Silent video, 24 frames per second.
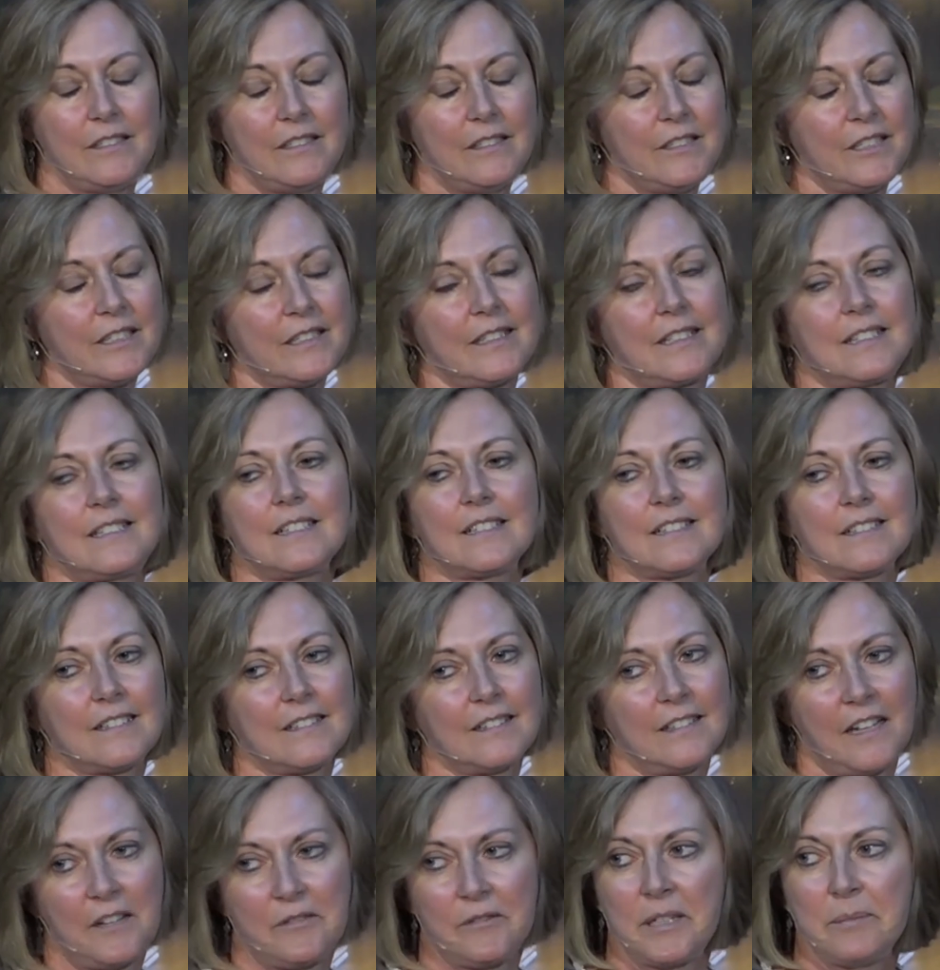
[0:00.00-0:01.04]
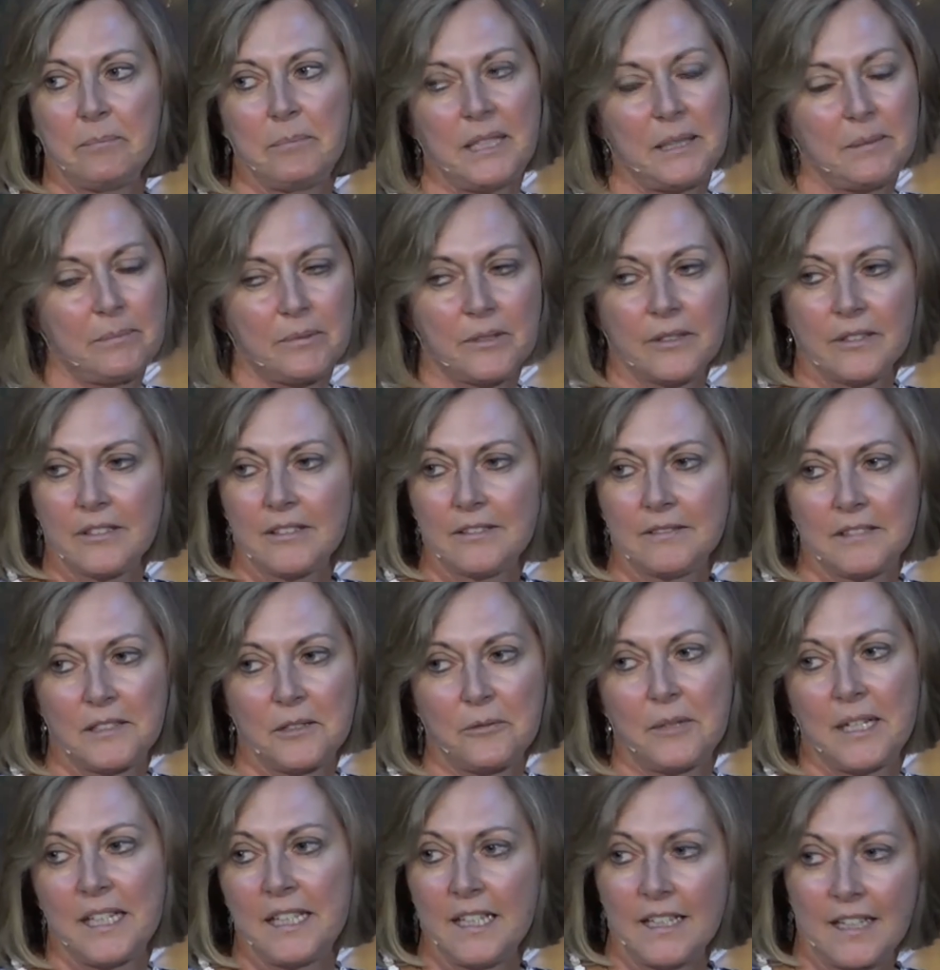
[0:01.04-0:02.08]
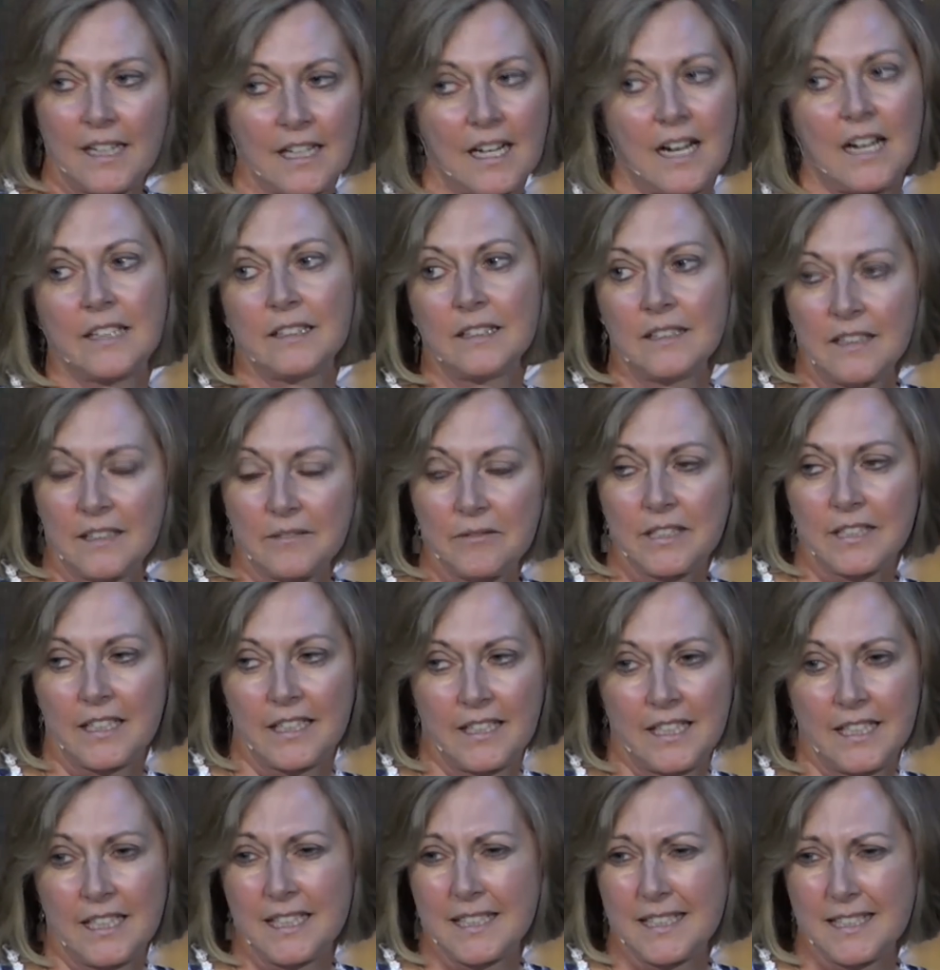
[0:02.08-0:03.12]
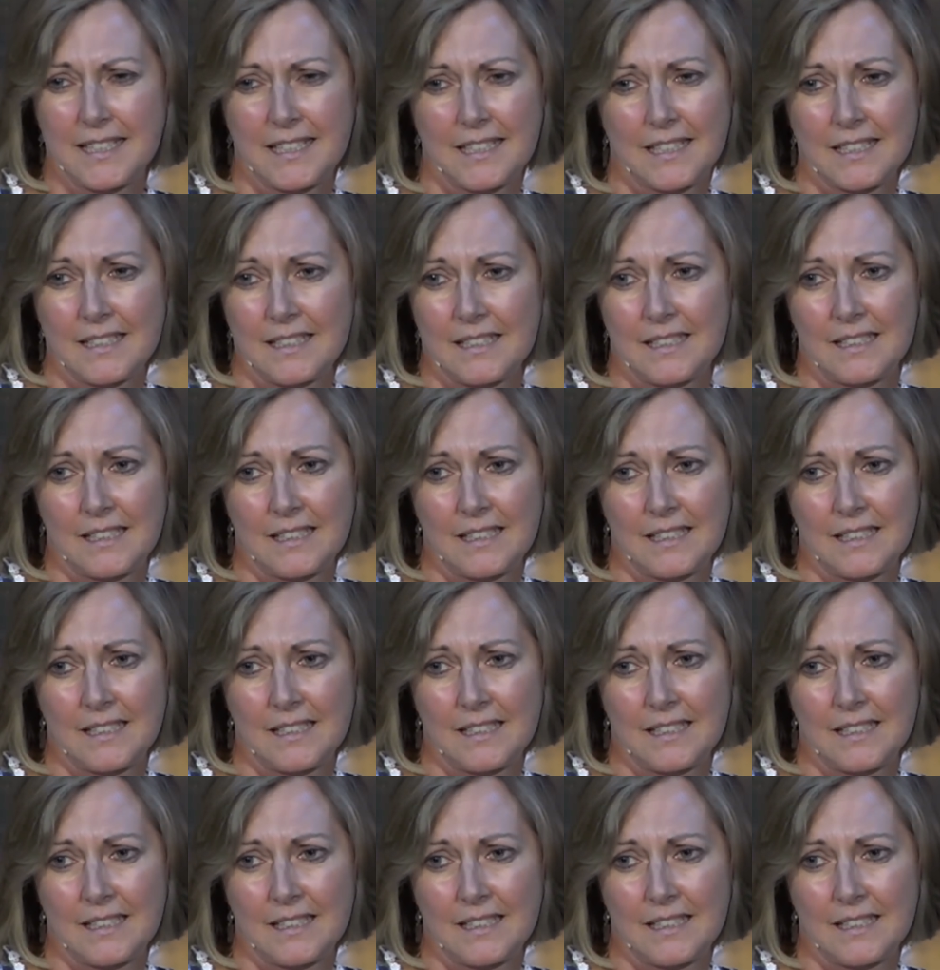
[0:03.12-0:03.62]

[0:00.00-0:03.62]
just love on people the way that God loves on us.